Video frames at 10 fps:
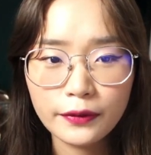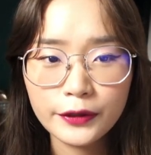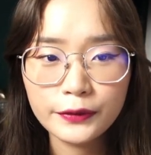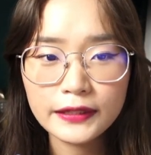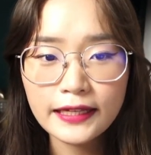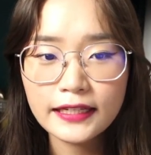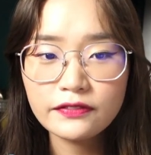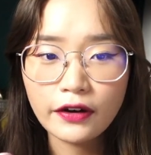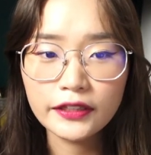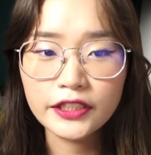using this
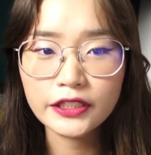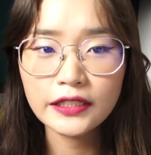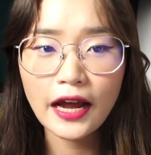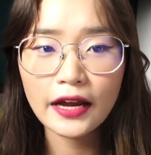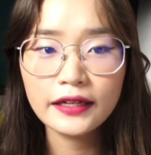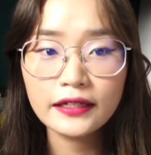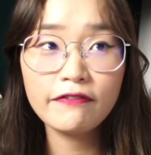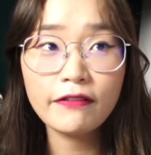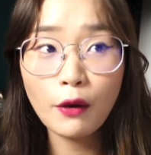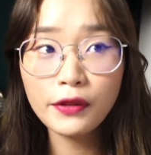foundation, I
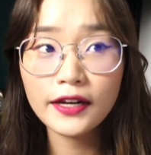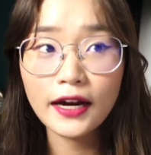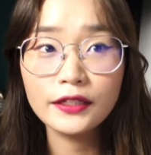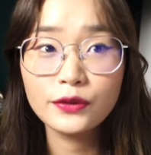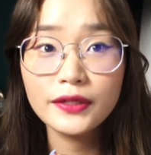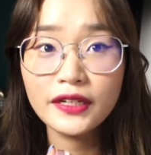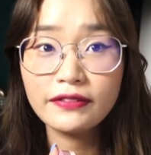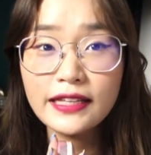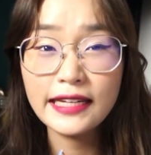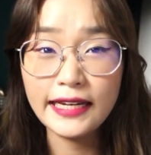found that I don't
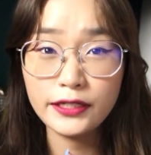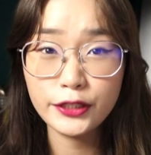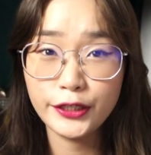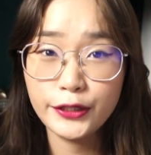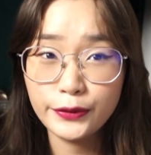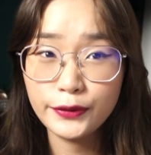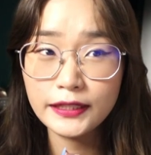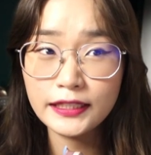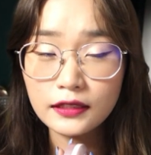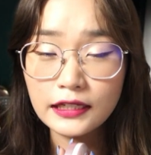even need to
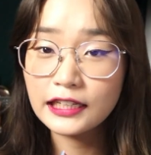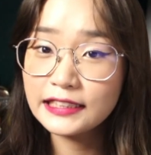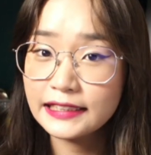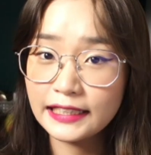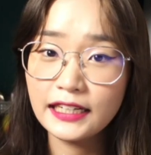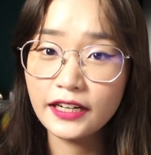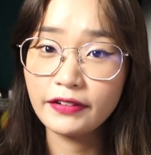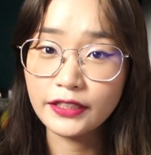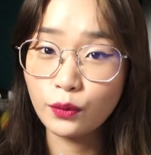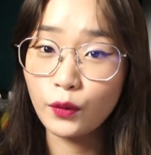use a concealer if
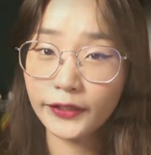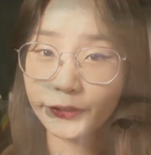I don't want